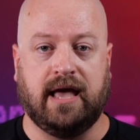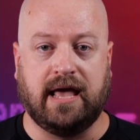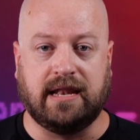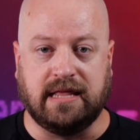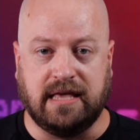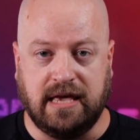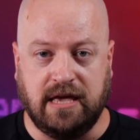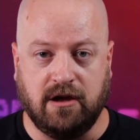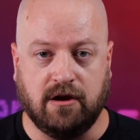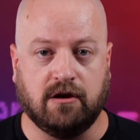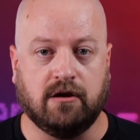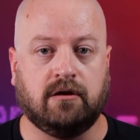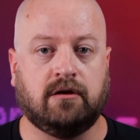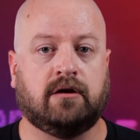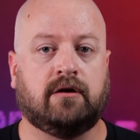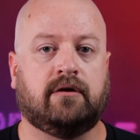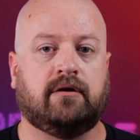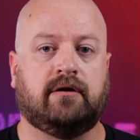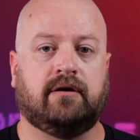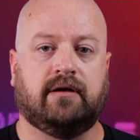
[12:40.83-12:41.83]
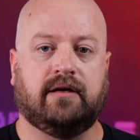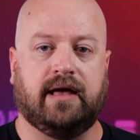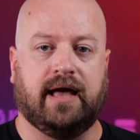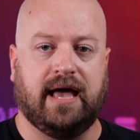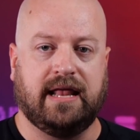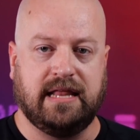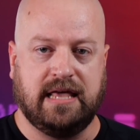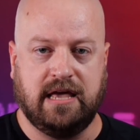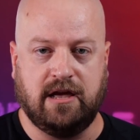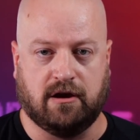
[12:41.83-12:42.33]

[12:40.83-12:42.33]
and here and